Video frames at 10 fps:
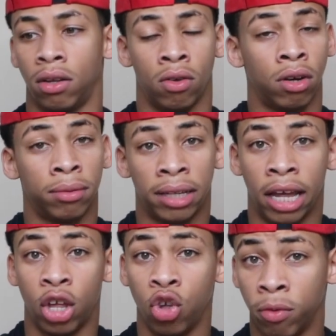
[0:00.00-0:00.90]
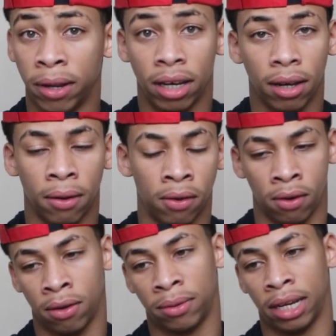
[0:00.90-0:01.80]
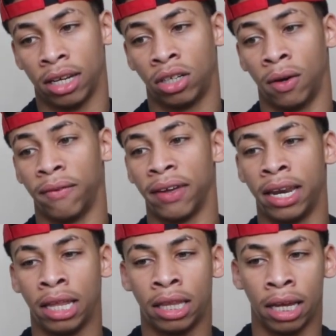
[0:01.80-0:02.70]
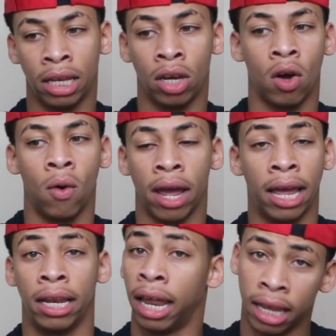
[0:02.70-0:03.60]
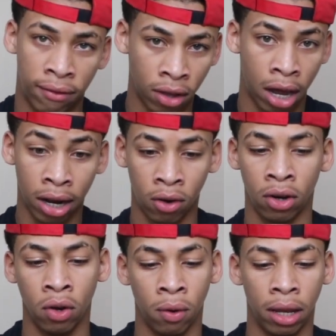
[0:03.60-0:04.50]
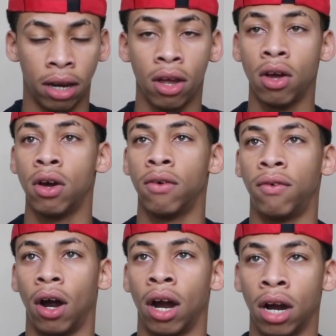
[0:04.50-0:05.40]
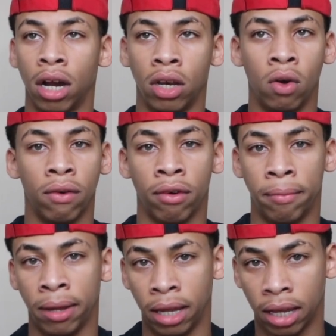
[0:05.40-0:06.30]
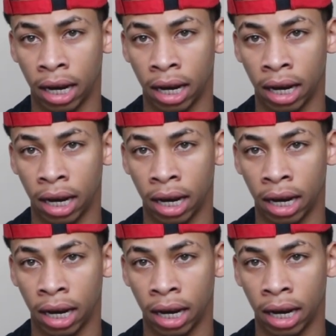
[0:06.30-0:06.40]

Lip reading: you know what I'm saying, human. You know what I'm saying? So if anything, no hate. Like if y'all not gonna do it for her, do it for me.